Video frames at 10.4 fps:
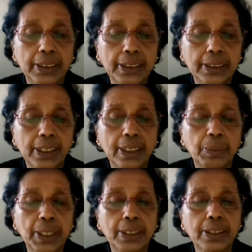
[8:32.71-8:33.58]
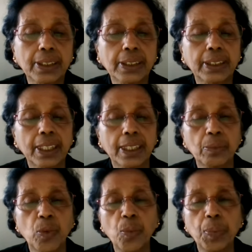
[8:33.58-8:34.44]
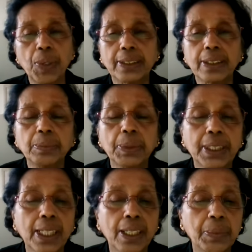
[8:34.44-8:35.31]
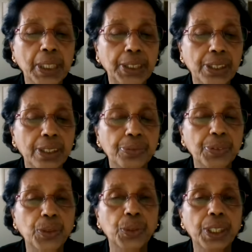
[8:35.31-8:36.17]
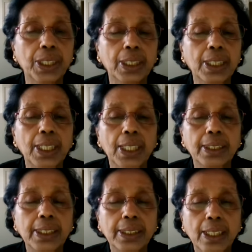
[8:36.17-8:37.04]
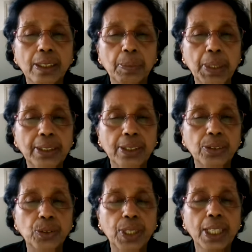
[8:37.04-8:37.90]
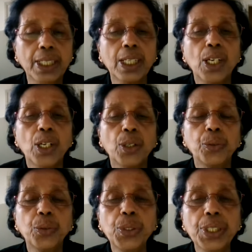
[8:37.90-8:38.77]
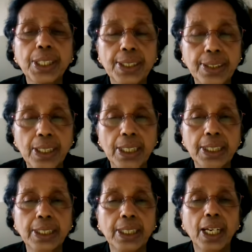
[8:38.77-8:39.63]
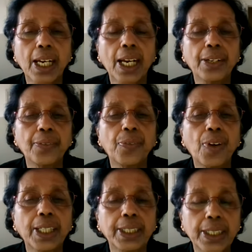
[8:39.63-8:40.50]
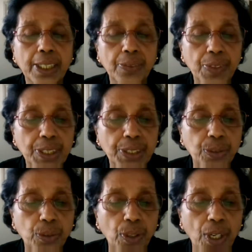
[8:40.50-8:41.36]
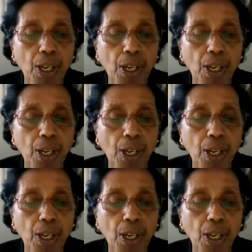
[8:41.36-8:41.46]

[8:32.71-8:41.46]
These are the places. There are more places, but I have mentioned a few here. These are the places you can do your research and find an investor.